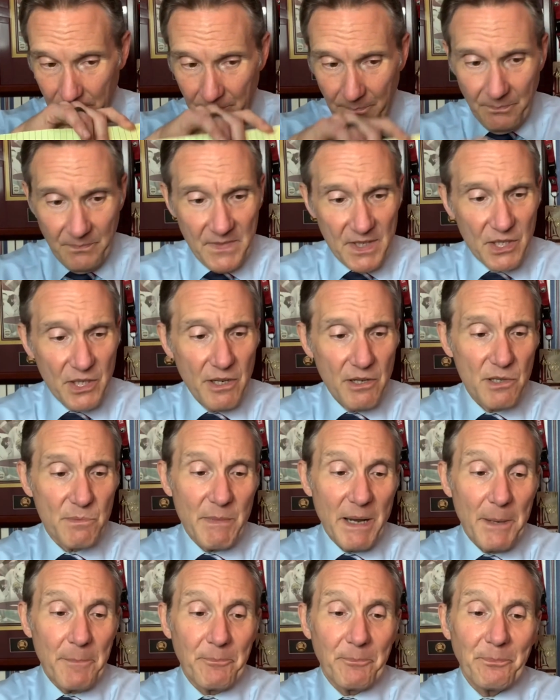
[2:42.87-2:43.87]
Excuse
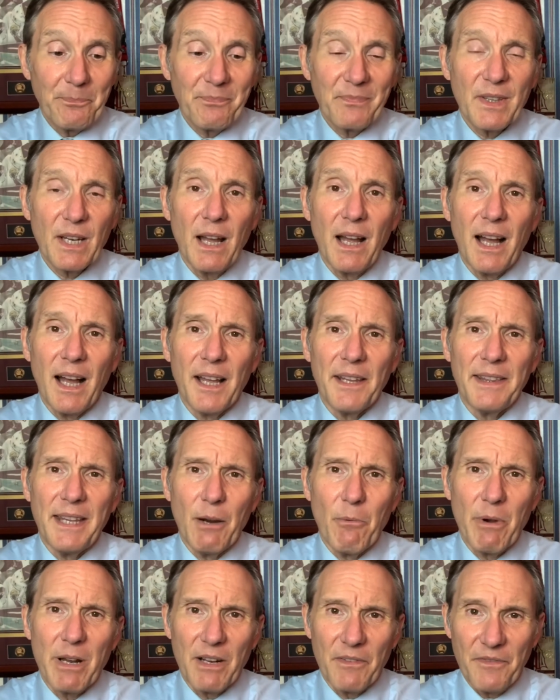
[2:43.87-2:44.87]
me. They
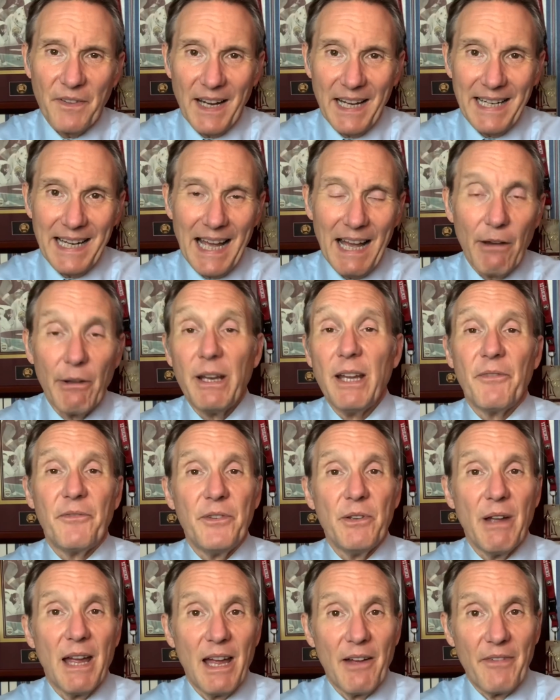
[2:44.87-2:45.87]
want to find out if
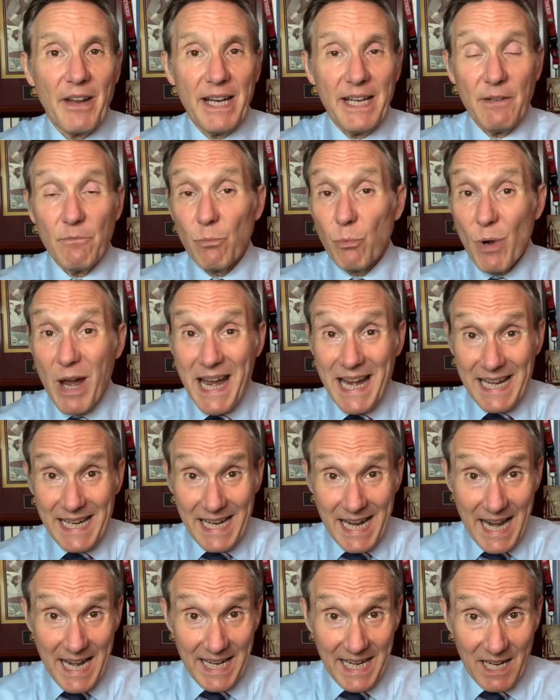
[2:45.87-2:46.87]
you have any
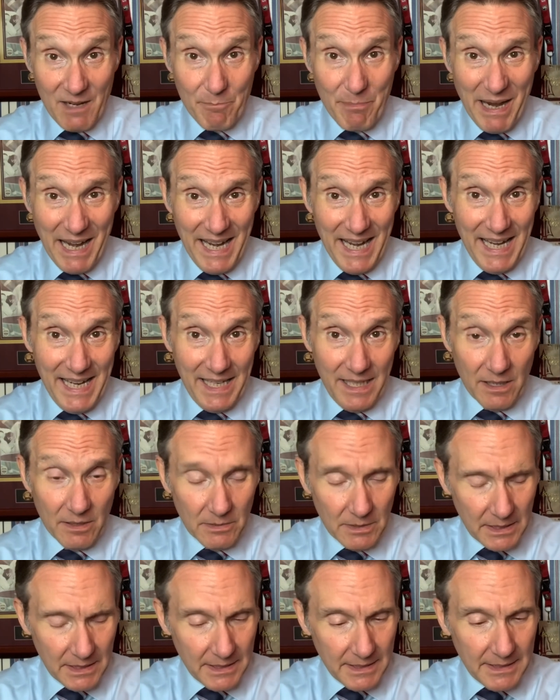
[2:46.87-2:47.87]
radiating pain.
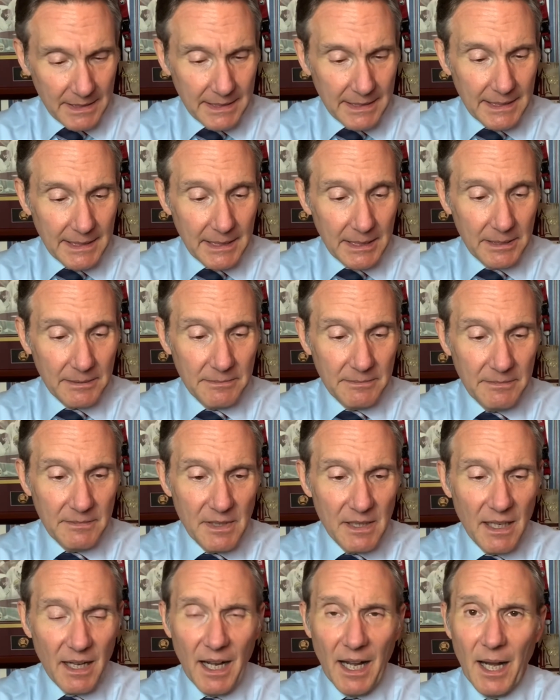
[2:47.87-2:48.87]

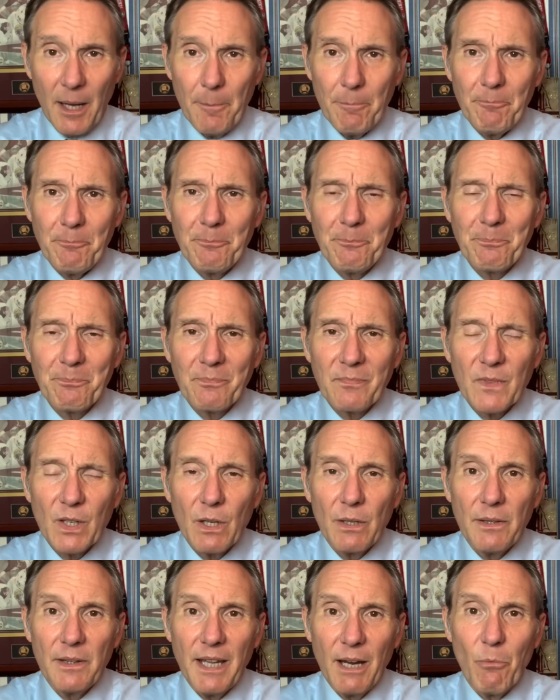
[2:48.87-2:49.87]

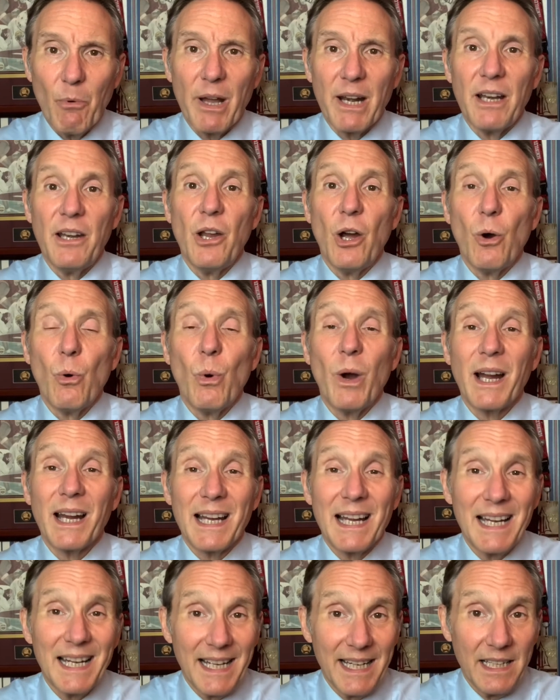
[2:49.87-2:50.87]
They want to know what
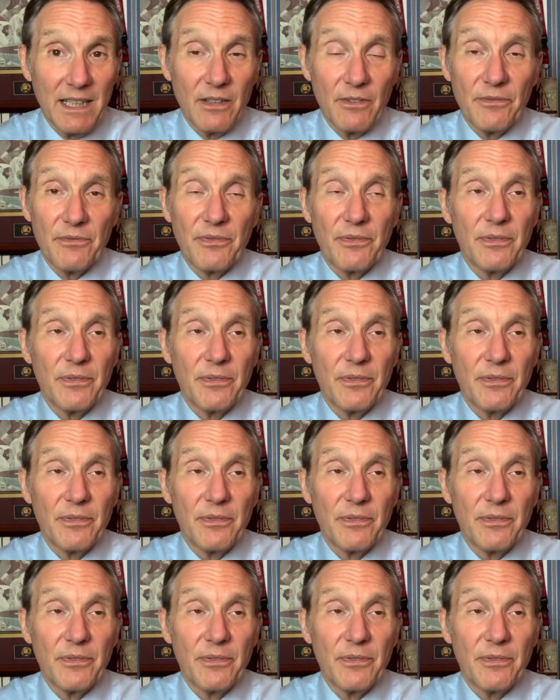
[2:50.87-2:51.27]
kind of